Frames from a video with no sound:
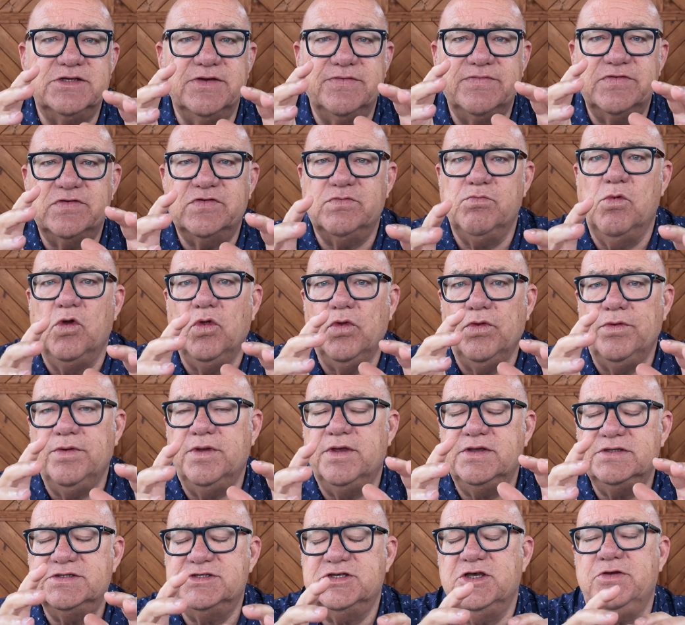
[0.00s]
of small
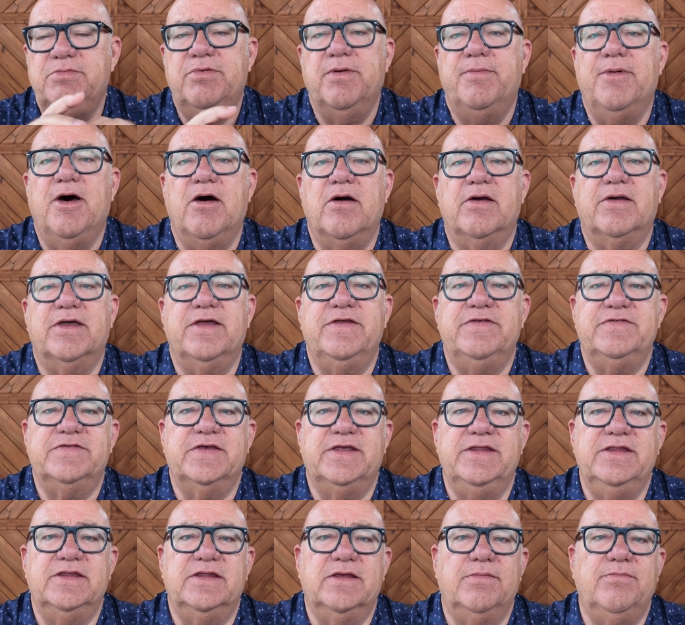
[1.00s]
supermarkets
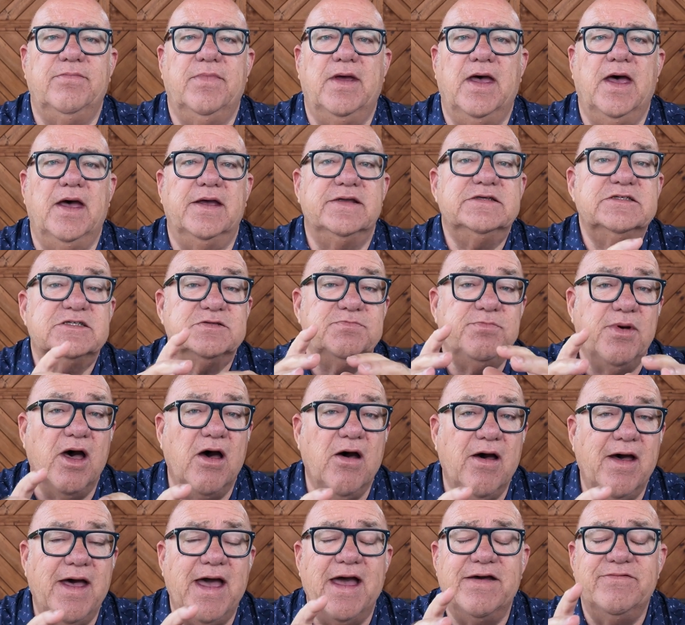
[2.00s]
in them.
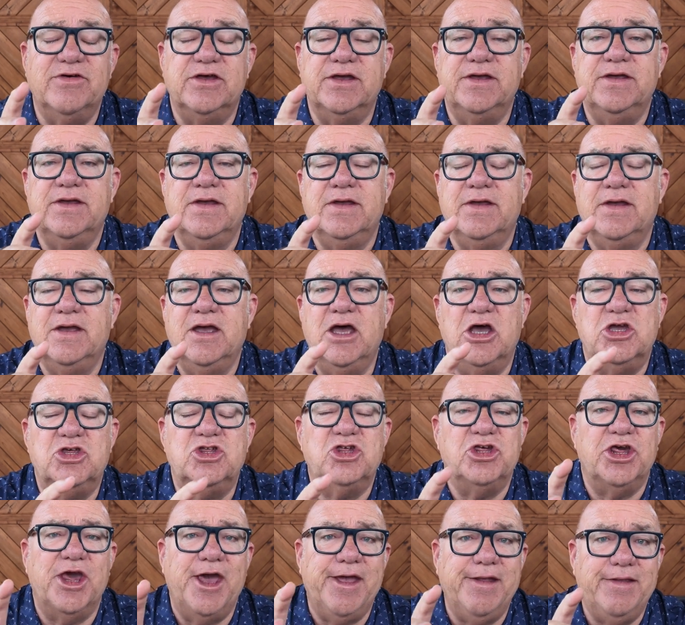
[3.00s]
Spa have a
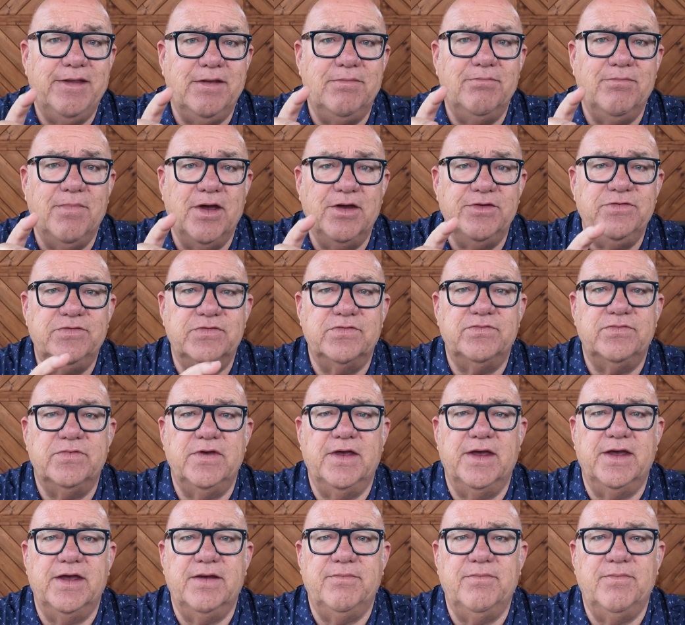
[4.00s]
chain in most
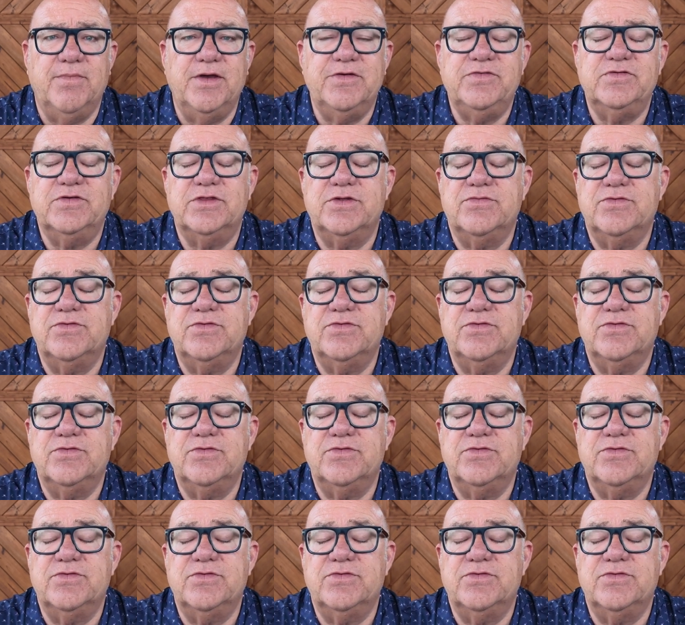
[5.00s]
of the